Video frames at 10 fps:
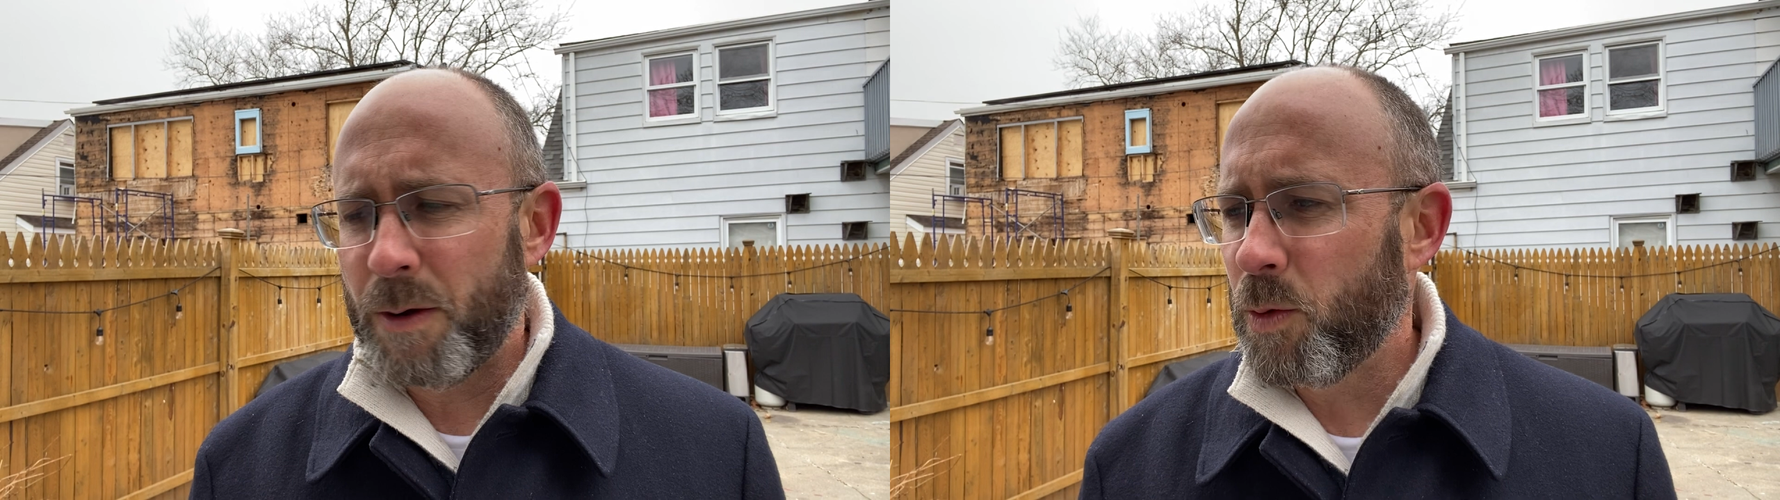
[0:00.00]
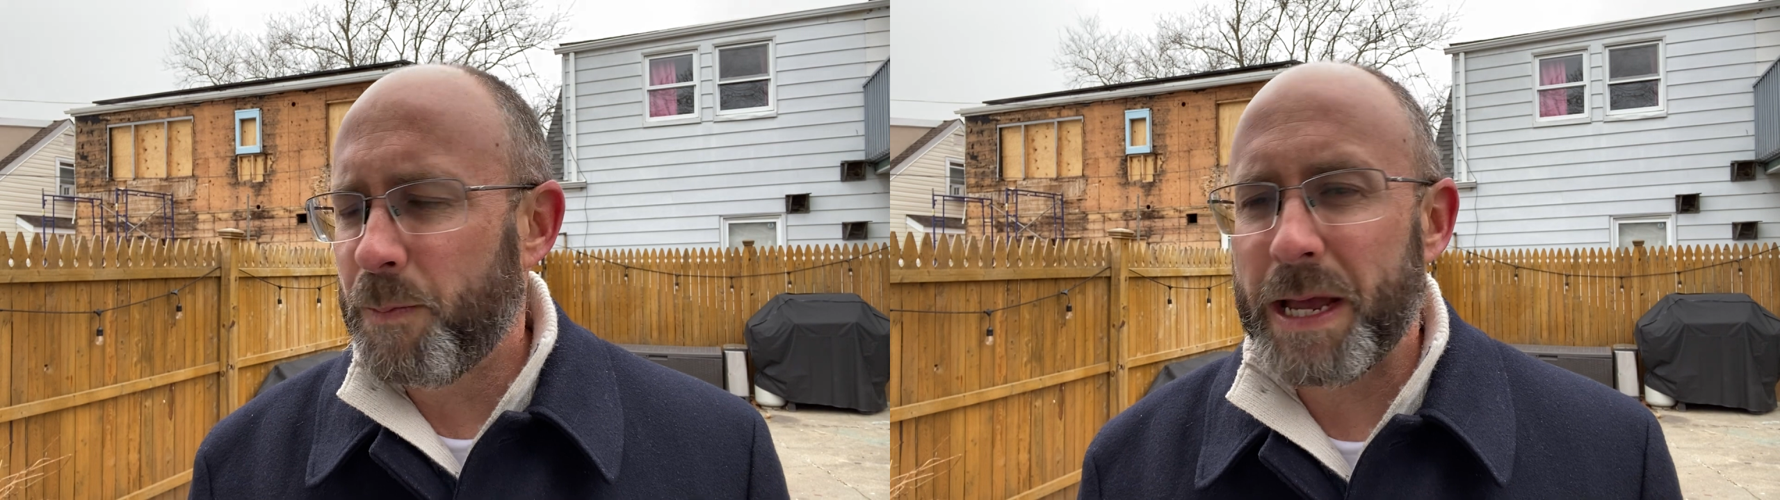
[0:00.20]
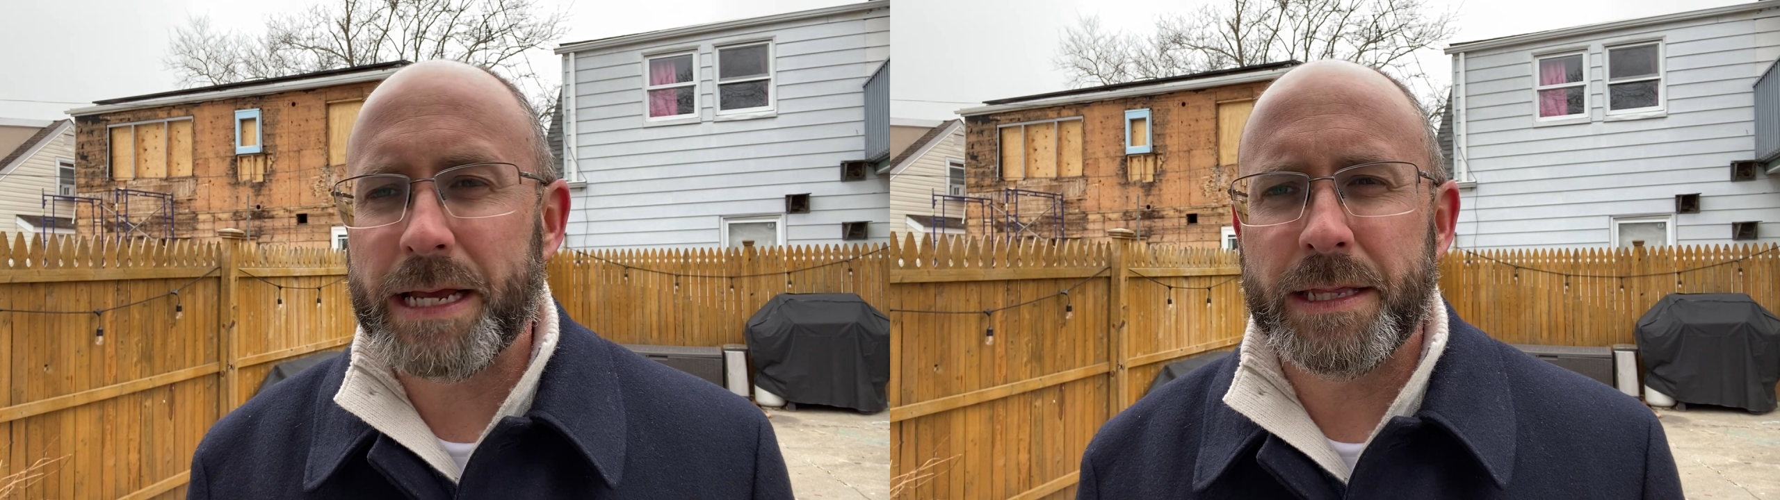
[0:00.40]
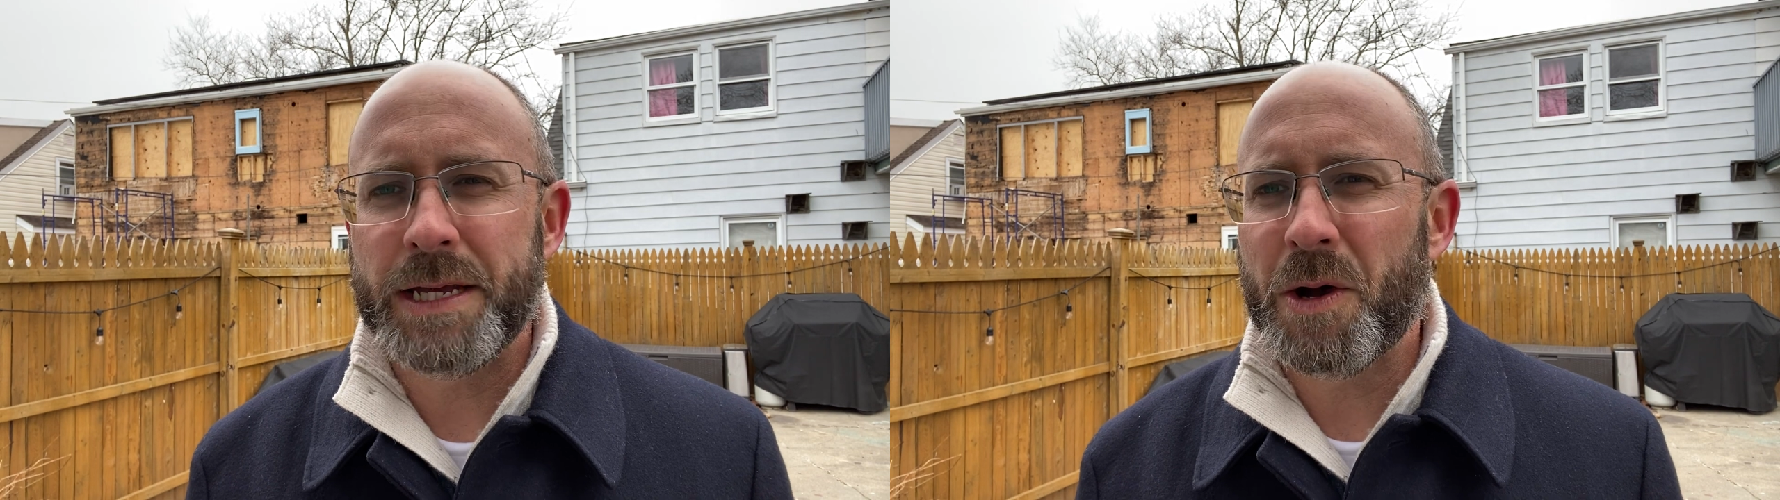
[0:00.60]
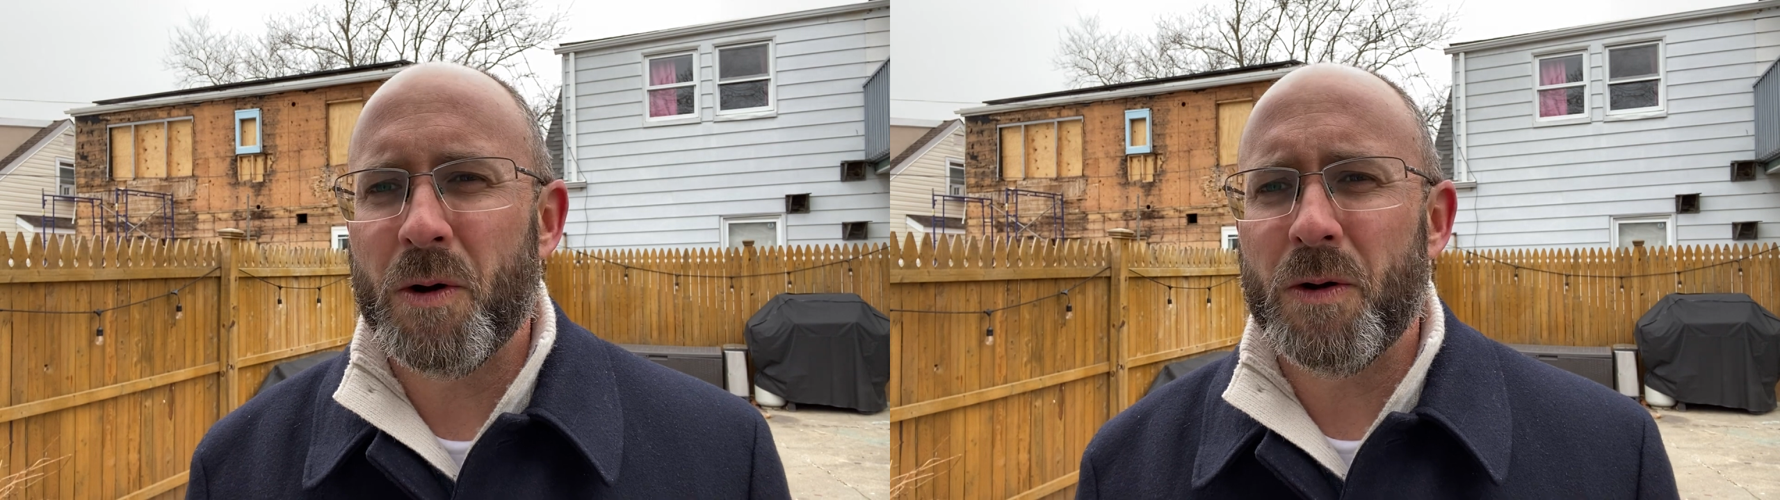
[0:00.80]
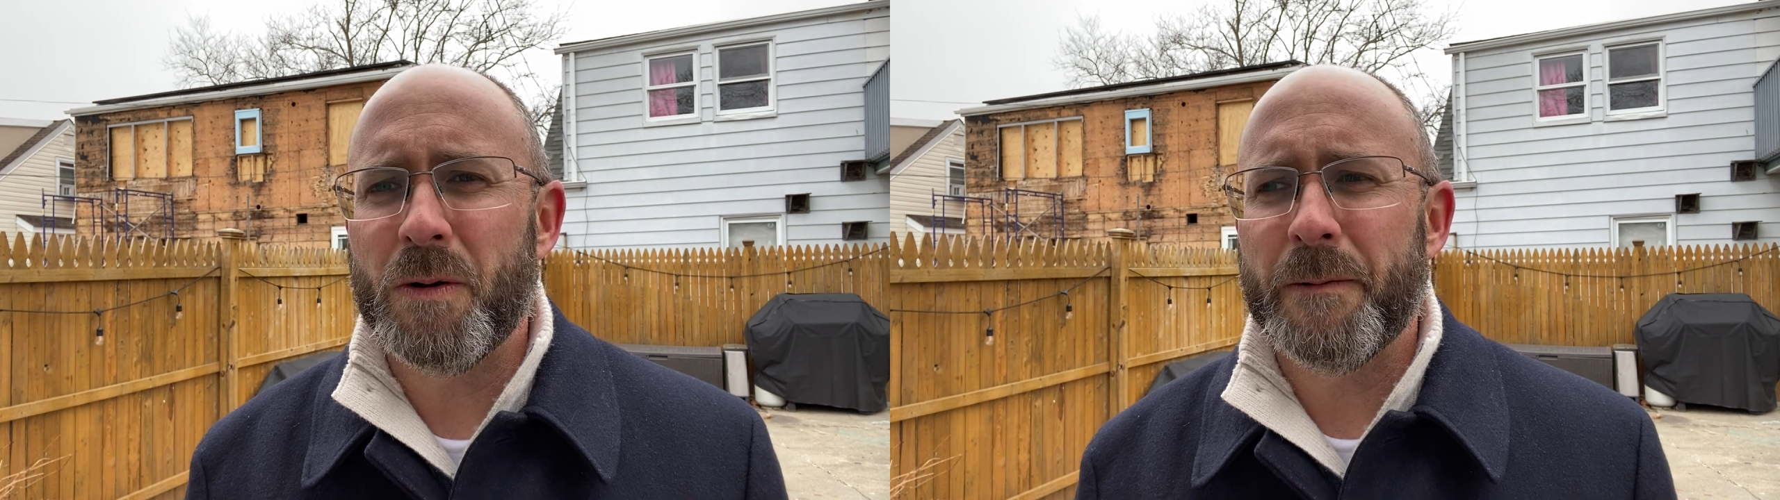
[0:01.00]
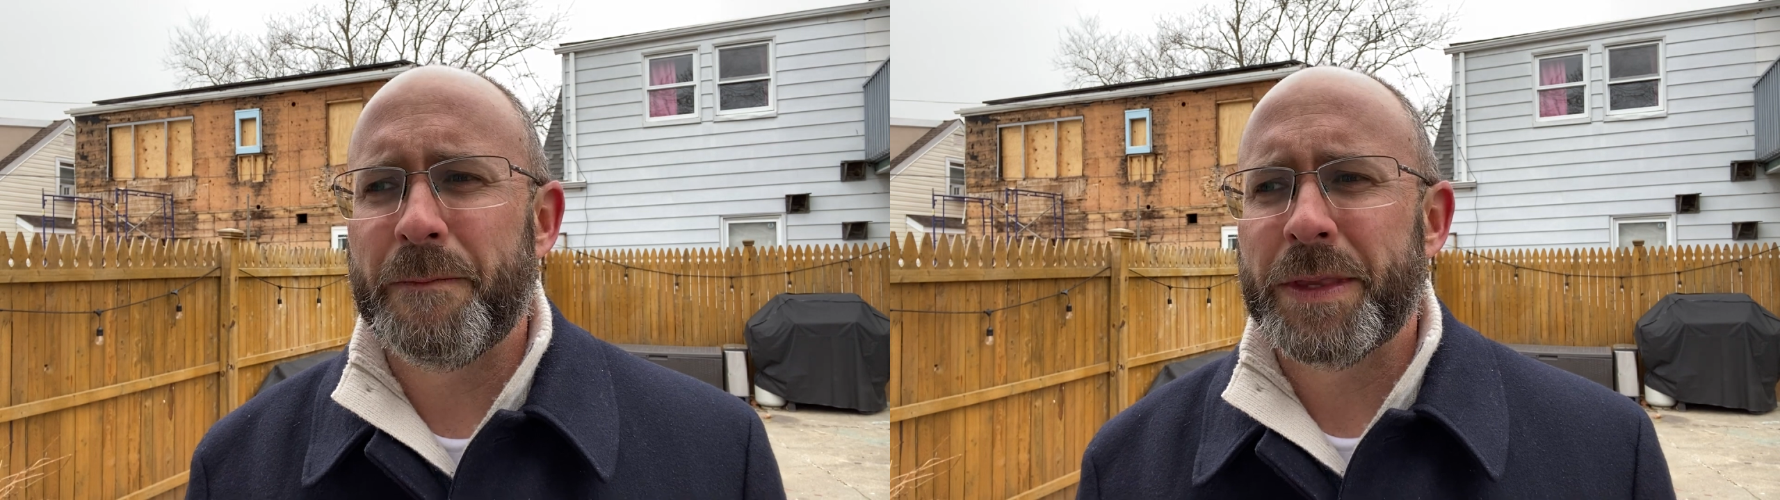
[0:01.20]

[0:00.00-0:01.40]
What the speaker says: will pay thee all.